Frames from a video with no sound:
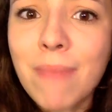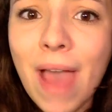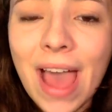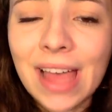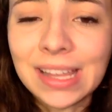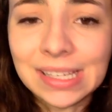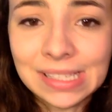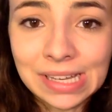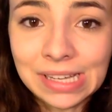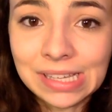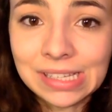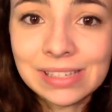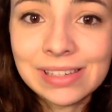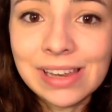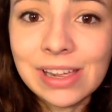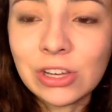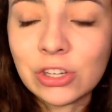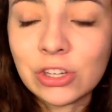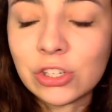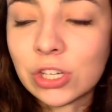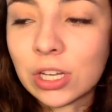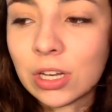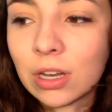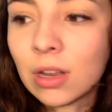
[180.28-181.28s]
mass
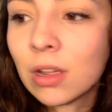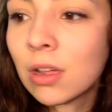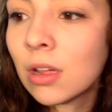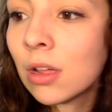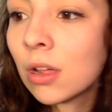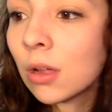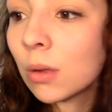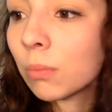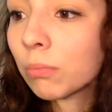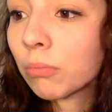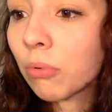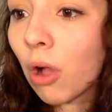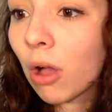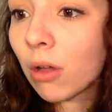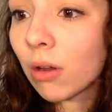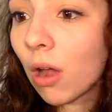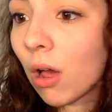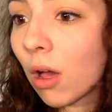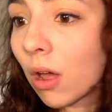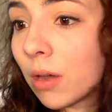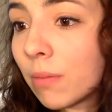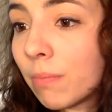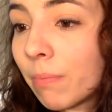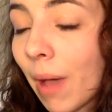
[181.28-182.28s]
extinction brought
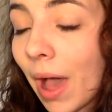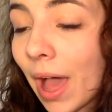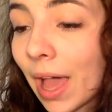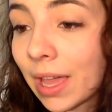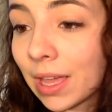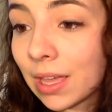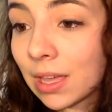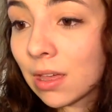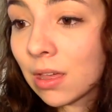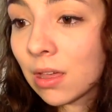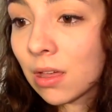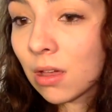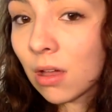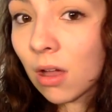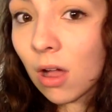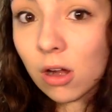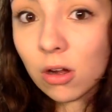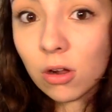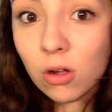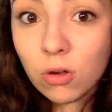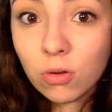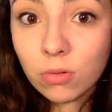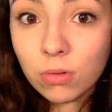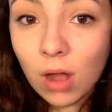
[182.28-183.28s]
on by
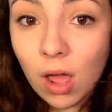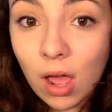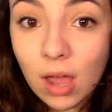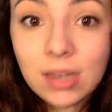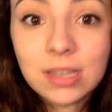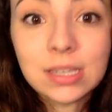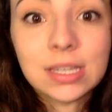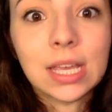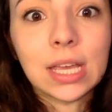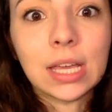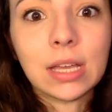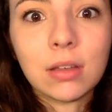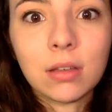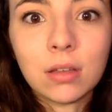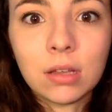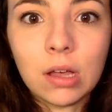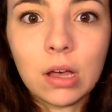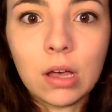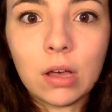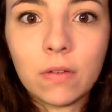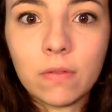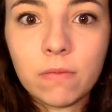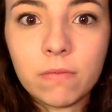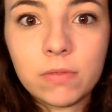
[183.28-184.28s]
our own hunting
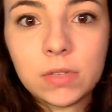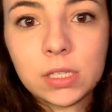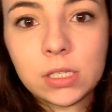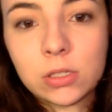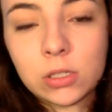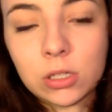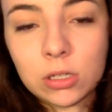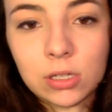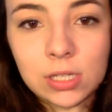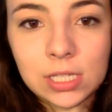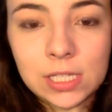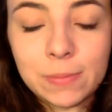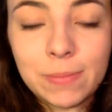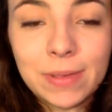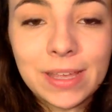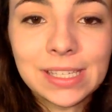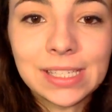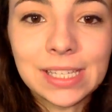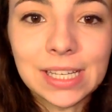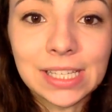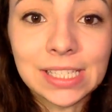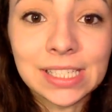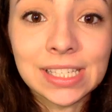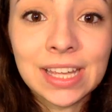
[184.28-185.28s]
of certain
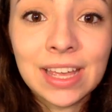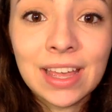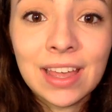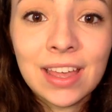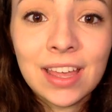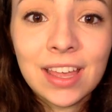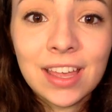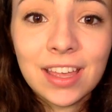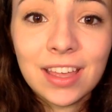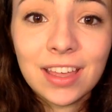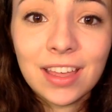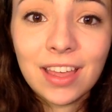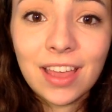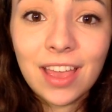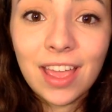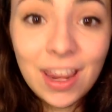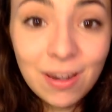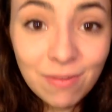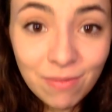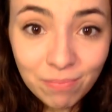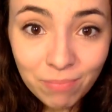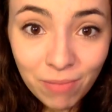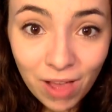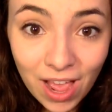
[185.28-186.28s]
species
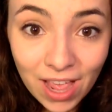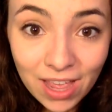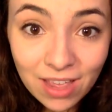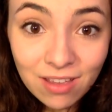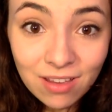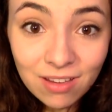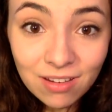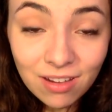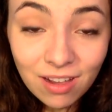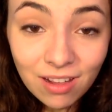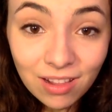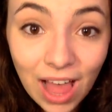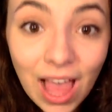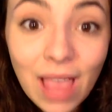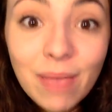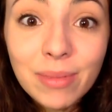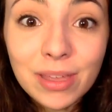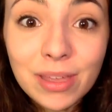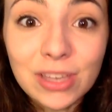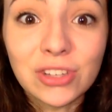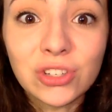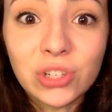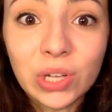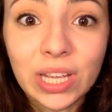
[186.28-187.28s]
and by
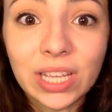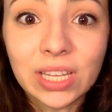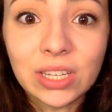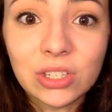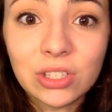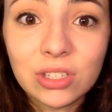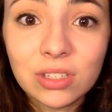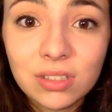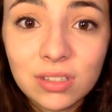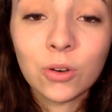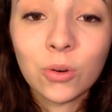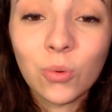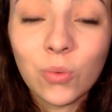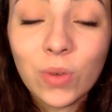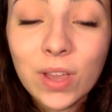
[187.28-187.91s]
climate change.